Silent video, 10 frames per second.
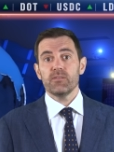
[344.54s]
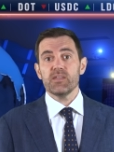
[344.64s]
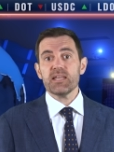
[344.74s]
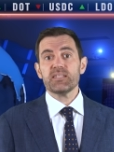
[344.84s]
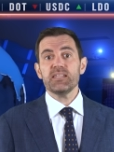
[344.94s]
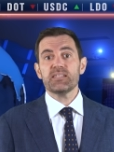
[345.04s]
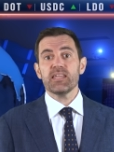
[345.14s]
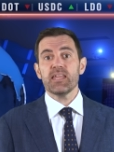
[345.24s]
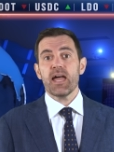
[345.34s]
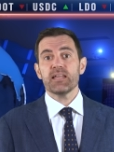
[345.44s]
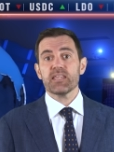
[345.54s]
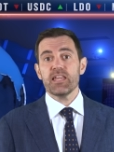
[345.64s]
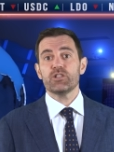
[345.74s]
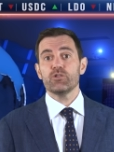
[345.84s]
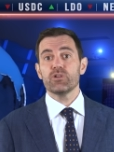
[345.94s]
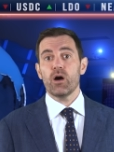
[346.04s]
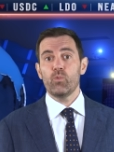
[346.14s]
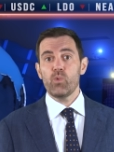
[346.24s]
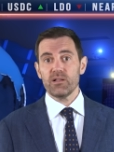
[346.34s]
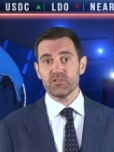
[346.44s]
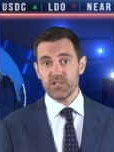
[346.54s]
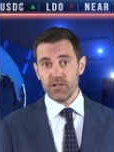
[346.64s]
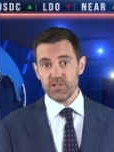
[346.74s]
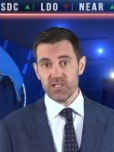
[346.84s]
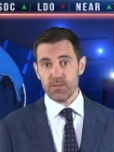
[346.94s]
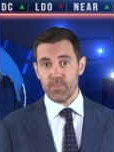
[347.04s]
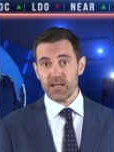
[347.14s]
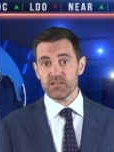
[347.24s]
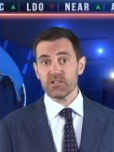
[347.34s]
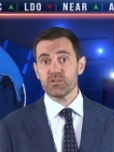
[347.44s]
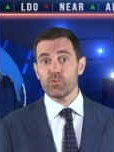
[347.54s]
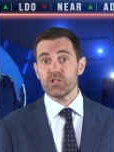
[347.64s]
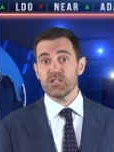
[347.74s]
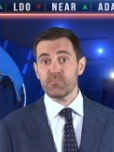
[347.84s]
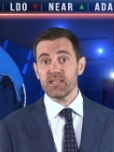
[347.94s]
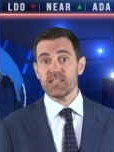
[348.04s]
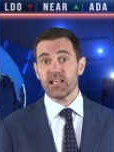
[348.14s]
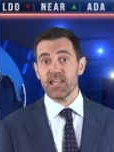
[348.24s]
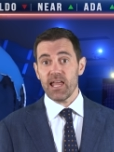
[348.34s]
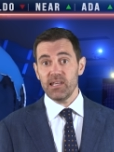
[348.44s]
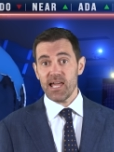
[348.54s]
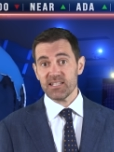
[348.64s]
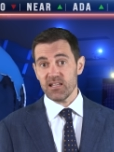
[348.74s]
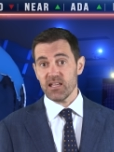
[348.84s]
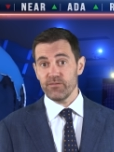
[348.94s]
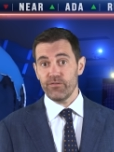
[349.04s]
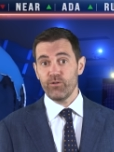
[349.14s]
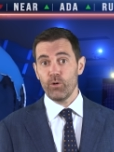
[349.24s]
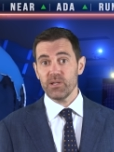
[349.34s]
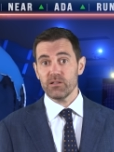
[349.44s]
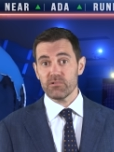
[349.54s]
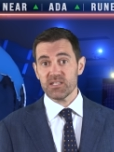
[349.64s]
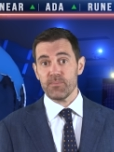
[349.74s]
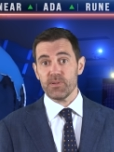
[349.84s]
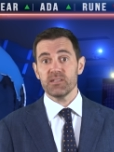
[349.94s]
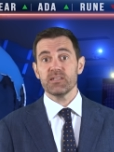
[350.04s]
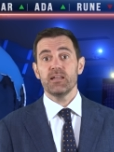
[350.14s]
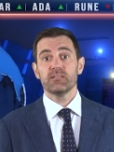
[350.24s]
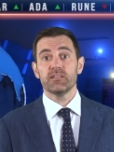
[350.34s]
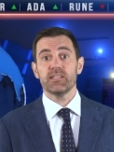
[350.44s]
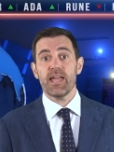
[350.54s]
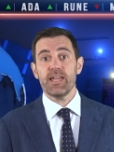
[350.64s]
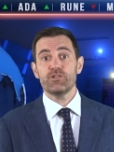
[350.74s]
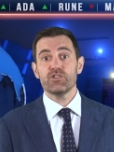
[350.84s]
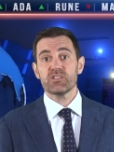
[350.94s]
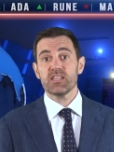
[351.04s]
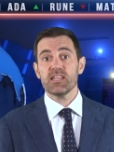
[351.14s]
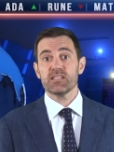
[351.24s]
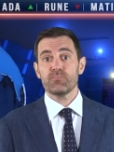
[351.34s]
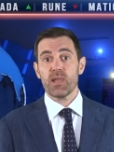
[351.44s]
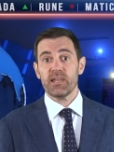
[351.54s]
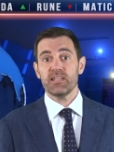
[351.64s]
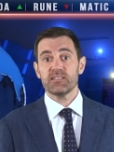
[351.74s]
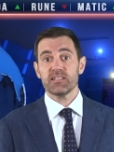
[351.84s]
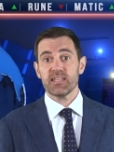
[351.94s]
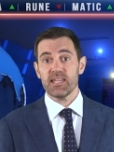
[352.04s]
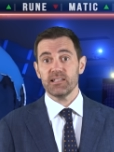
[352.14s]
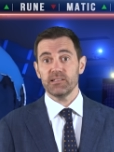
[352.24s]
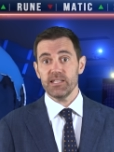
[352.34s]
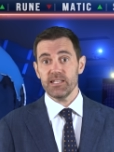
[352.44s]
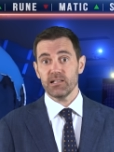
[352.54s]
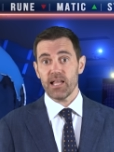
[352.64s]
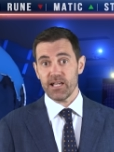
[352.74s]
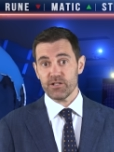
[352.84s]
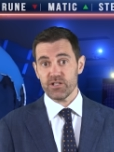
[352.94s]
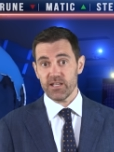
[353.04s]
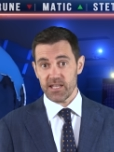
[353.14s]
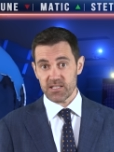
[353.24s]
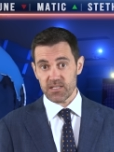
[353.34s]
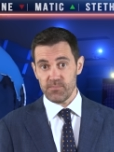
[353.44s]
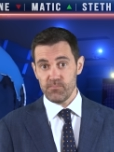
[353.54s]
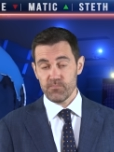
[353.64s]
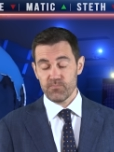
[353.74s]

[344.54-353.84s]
The S E C has issued a Wells notice to Paxos, which is basically a letter informing the recipient that the agency is planning to take legal action against them.